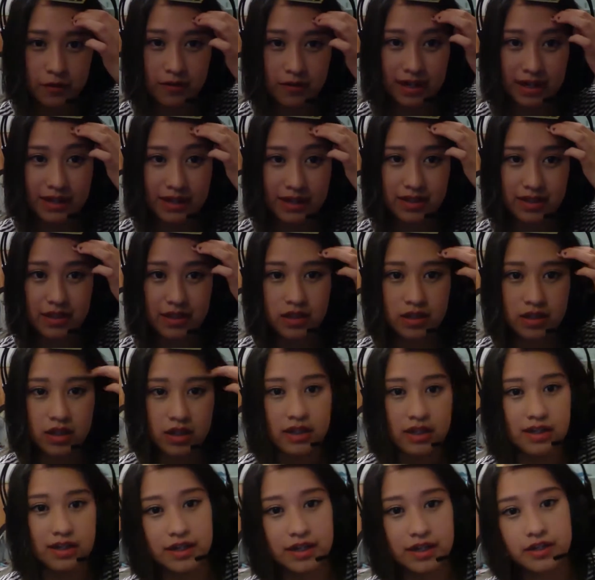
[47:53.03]
And I think
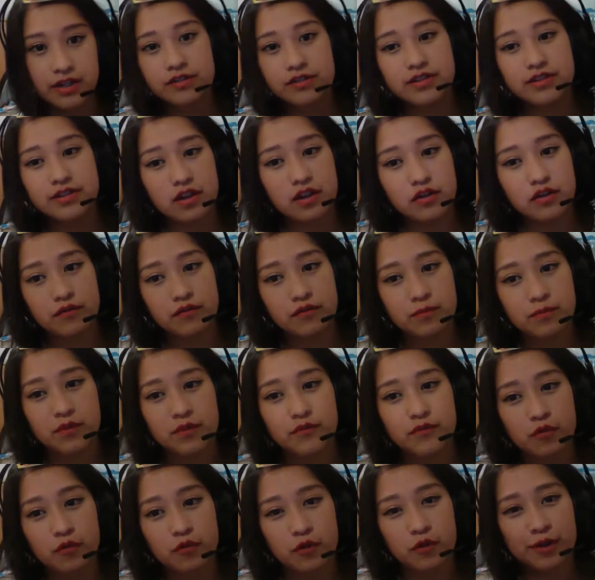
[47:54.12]
getting yourself,
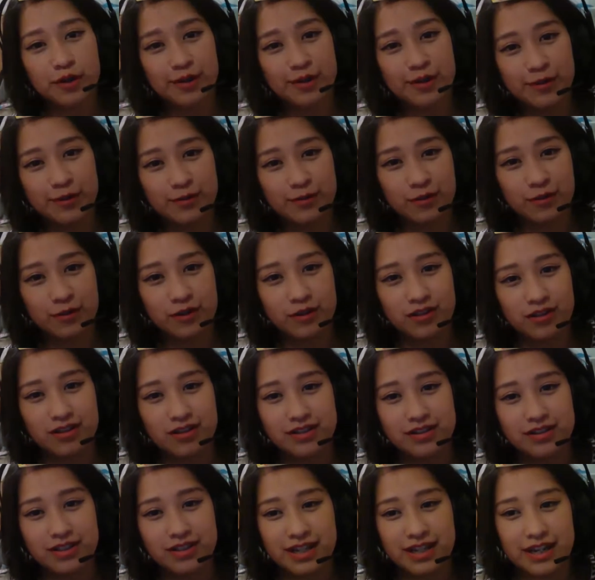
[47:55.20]
before you go to
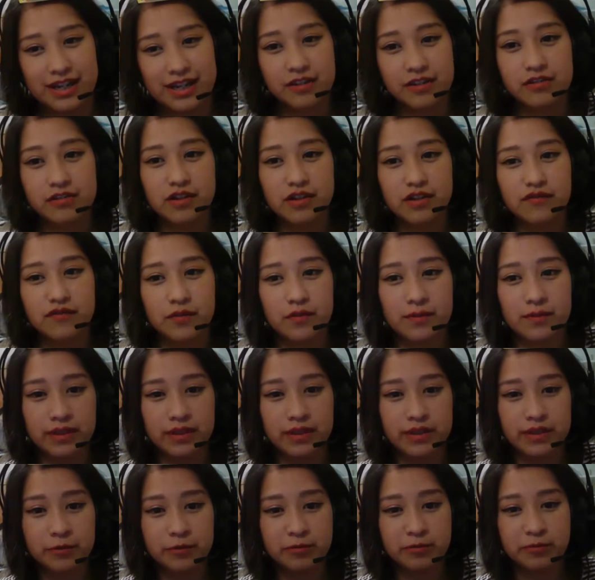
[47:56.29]
college, getting yourself
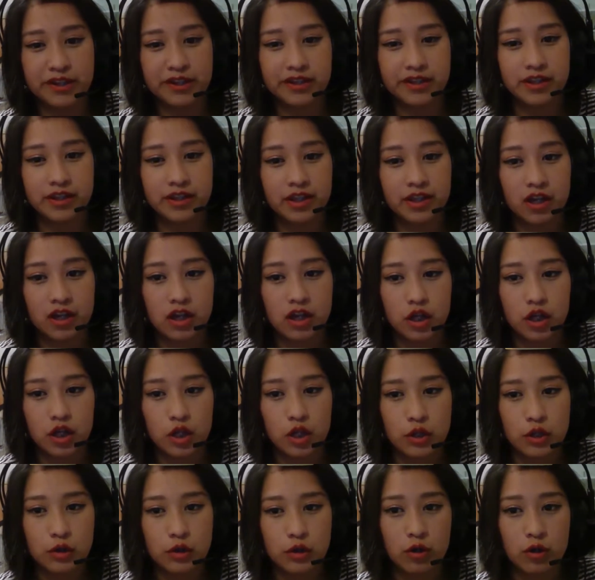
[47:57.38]
familiar with
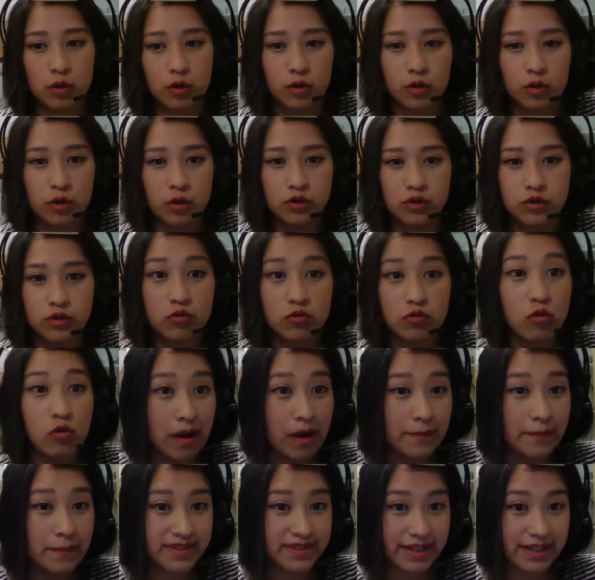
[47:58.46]
your school
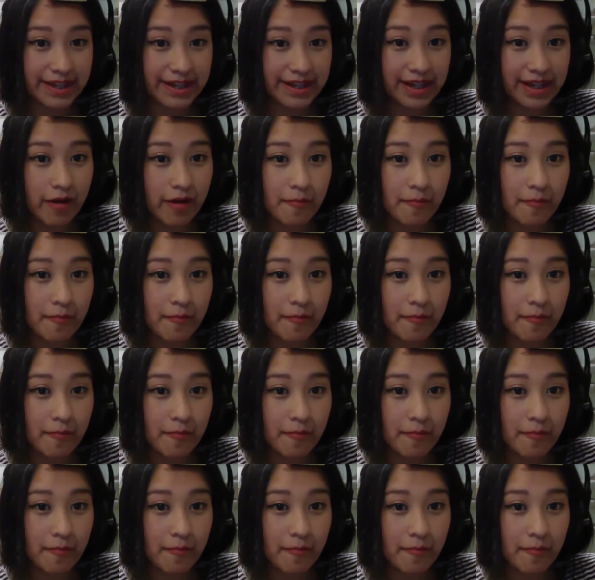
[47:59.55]
website,